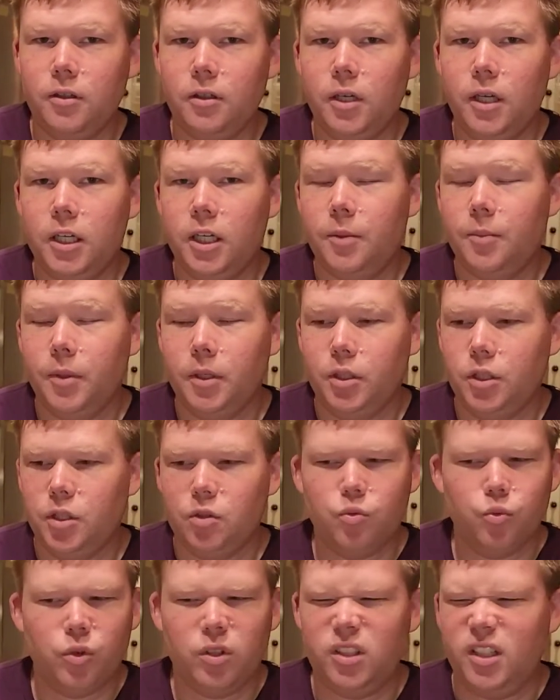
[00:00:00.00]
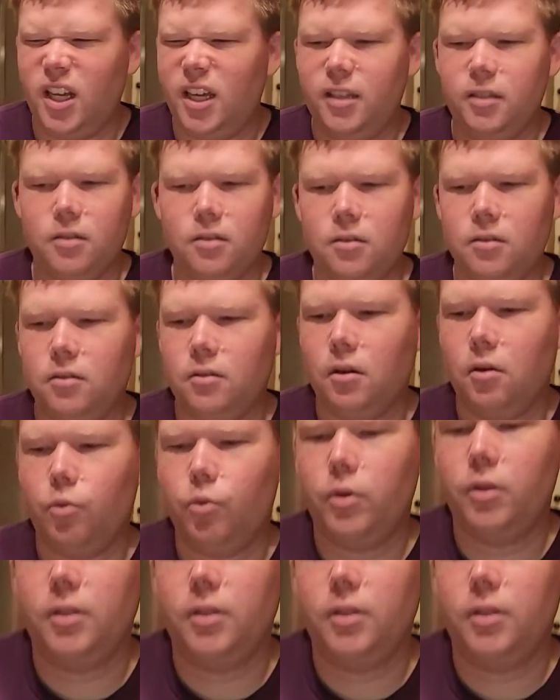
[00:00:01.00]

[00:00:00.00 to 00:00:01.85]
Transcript: it could be just real nice, a real